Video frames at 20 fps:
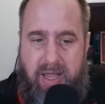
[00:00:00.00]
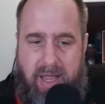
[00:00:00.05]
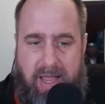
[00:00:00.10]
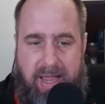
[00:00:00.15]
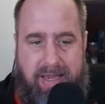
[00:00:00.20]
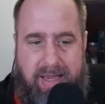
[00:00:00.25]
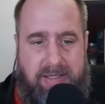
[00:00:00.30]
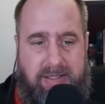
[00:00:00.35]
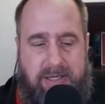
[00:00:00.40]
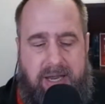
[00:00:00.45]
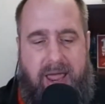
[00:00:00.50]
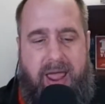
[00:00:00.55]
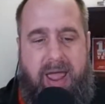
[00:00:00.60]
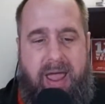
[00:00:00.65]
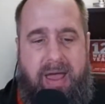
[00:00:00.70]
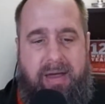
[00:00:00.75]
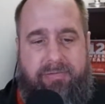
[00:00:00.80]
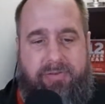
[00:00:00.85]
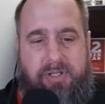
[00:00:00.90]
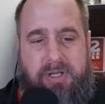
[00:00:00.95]
is to
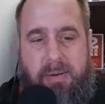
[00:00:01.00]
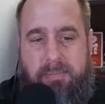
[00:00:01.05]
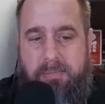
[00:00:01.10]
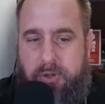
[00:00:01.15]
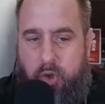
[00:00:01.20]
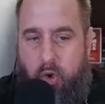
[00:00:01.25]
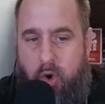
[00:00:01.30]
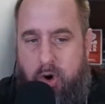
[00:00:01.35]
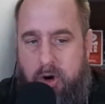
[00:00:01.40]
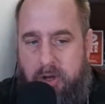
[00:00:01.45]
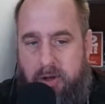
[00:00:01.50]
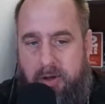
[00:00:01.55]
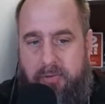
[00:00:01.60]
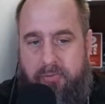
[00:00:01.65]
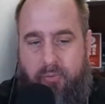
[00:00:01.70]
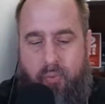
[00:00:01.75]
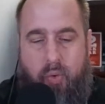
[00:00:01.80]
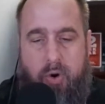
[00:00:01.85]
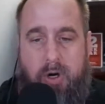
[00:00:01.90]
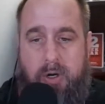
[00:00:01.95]
have some sort
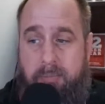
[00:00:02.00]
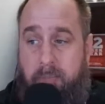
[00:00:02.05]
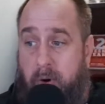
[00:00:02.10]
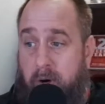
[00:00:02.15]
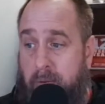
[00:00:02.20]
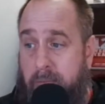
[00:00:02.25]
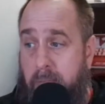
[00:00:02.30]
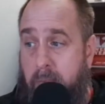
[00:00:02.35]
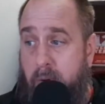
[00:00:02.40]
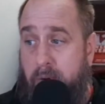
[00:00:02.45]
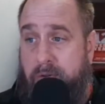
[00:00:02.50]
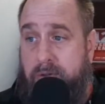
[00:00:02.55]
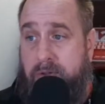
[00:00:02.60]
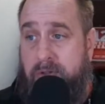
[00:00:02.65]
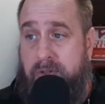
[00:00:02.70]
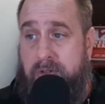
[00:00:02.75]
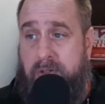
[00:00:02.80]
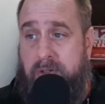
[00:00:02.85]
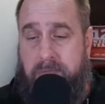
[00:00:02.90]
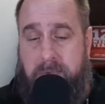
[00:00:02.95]
of workbook,
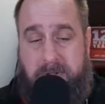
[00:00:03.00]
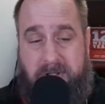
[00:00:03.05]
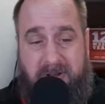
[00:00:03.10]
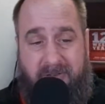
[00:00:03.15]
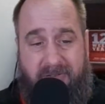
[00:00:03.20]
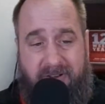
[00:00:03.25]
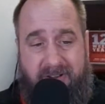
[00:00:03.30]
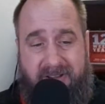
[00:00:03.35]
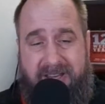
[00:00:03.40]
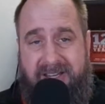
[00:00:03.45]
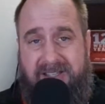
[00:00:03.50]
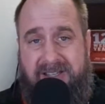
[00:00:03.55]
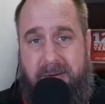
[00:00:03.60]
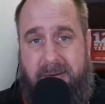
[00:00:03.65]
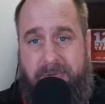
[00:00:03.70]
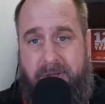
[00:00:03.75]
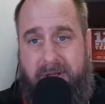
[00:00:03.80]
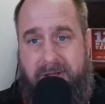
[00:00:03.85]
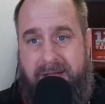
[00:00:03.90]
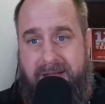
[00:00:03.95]
most specifically
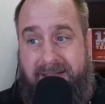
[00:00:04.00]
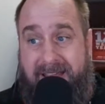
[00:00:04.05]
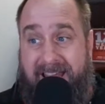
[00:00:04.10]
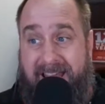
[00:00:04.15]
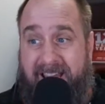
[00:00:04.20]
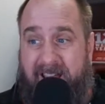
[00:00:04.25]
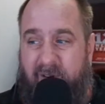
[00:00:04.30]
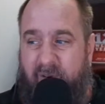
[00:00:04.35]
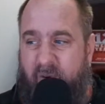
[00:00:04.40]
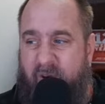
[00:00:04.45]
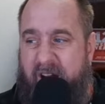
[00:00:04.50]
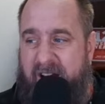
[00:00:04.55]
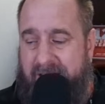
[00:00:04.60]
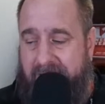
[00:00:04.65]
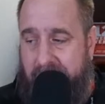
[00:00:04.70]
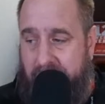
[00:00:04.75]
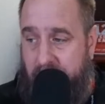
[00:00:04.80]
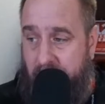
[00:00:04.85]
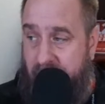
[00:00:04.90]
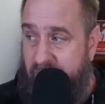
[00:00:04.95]
something that they can write
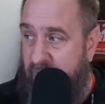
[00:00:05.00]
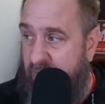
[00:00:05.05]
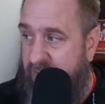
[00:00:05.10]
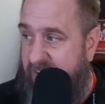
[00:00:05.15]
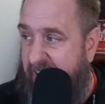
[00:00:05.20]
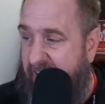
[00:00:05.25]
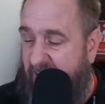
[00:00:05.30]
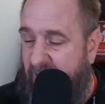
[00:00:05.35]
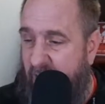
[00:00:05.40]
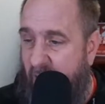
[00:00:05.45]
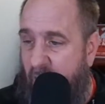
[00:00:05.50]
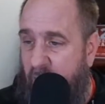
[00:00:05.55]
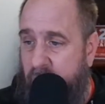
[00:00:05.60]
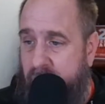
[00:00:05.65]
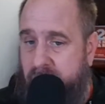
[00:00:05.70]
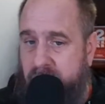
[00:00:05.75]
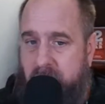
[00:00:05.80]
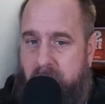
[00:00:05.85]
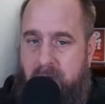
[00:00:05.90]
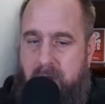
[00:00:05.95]
into, either take
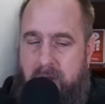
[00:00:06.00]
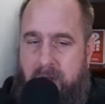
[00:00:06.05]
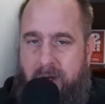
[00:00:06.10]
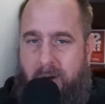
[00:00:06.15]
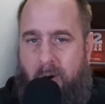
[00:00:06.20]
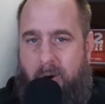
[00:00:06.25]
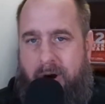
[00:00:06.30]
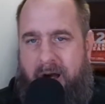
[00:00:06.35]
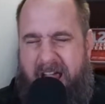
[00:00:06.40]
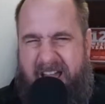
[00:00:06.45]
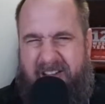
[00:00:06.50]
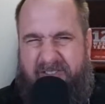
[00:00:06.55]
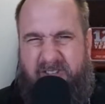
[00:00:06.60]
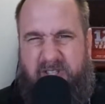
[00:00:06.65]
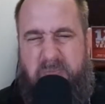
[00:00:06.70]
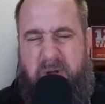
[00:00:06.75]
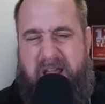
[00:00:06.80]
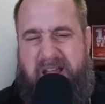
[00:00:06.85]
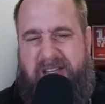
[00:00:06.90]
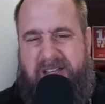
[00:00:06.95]
notes or have
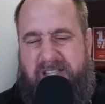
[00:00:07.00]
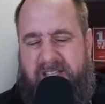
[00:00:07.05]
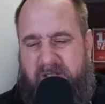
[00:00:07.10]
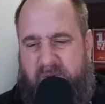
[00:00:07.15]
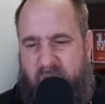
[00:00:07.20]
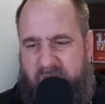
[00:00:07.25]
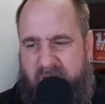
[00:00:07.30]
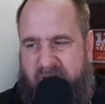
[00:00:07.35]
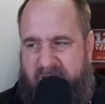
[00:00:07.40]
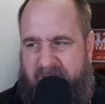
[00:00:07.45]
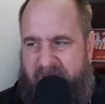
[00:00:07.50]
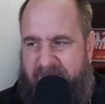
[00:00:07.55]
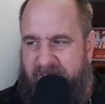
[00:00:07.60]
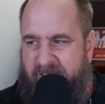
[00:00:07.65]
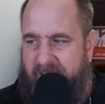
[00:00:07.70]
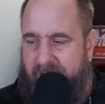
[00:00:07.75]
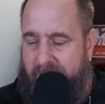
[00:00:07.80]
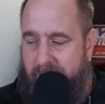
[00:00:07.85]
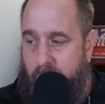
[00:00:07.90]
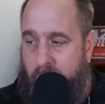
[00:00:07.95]
spaces where they
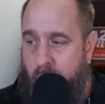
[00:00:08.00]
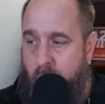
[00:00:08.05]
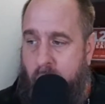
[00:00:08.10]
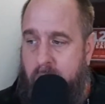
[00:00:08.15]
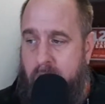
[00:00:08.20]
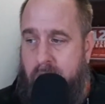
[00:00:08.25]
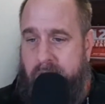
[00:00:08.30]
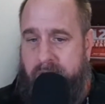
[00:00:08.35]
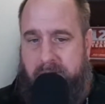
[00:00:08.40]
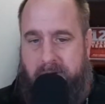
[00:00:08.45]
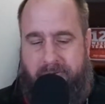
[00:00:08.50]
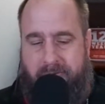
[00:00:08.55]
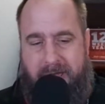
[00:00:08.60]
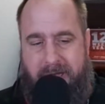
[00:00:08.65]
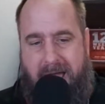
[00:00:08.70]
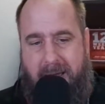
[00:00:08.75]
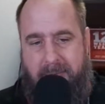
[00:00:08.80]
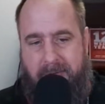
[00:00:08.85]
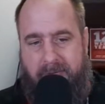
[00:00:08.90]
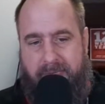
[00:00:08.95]
fill in words of
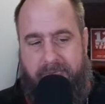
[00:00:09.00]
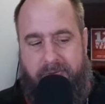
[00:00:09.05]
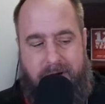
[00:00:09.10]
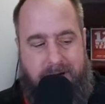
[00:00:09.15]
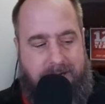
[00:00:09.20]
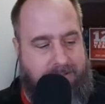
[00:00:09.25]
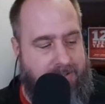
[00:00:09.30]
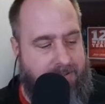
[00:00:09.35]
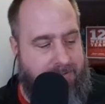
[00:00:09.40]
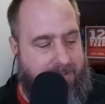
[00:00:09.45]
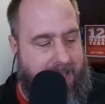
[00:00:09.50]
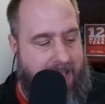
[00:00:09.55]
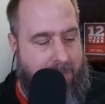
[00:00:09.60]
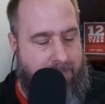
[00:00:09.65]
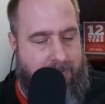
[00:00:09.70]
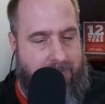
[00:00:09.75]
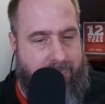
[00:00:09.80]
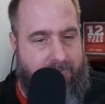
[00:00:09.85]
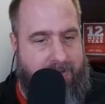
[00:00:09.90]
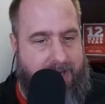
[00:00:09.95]
common phrases,
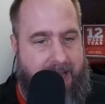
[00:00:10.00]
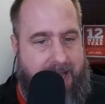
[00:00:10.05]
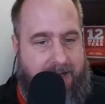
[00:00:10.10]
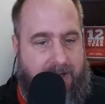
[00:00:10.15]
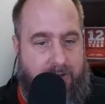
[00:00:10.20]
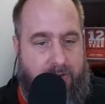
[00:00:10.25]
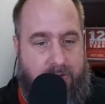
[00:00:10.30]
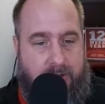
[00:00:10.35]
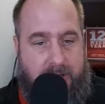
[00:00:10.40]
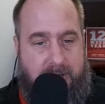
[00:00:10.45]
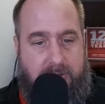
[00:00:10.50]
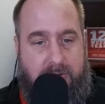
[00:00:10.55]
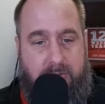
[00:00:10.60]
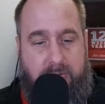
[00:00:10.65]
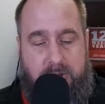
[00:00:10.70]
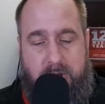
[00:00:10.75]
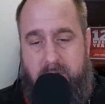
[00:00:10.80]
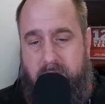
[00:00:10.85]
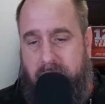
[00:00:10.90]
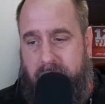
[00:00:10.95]
common vernacular that you
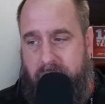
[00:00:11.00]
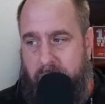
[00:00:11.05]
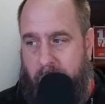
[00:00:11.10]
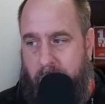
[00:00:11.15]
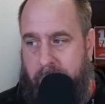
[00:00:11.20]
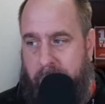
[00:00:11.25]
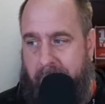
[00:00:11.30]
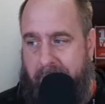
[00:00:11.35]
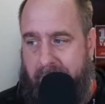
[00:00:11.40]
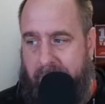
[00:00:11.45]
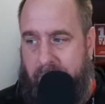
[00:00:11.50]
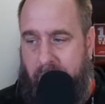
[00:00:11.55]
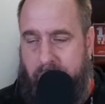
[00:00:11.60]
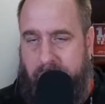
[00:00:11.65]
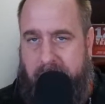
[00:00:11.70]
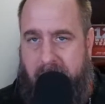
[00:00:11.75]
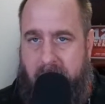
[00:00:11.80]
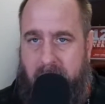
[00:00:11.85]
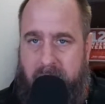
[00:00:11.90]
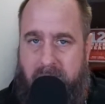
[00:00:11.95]
use. You'll blank
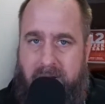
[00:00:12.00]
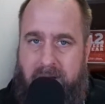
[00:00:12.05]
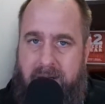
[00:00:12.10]
those out.